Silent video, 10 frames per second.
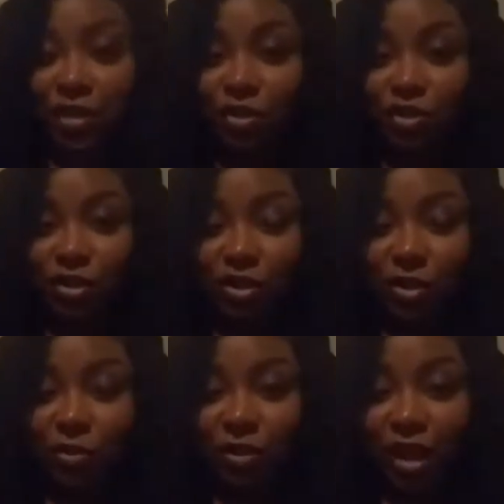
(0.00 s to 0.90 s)
just know
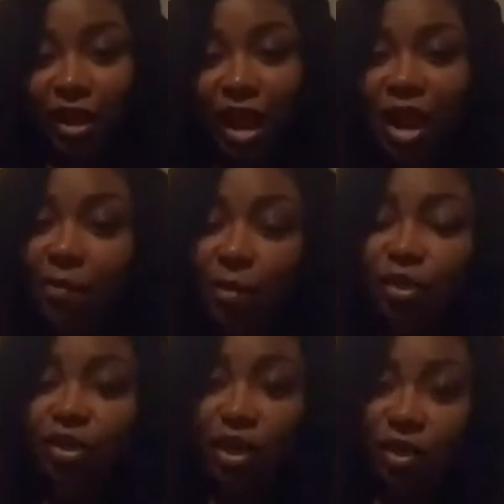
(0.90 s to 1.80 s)
that I
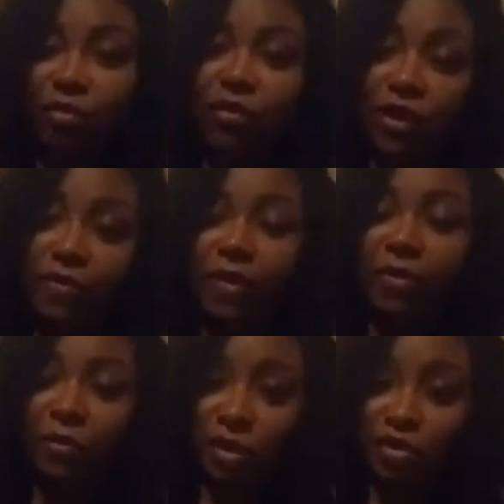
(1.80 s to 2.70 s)
appreciate you very much,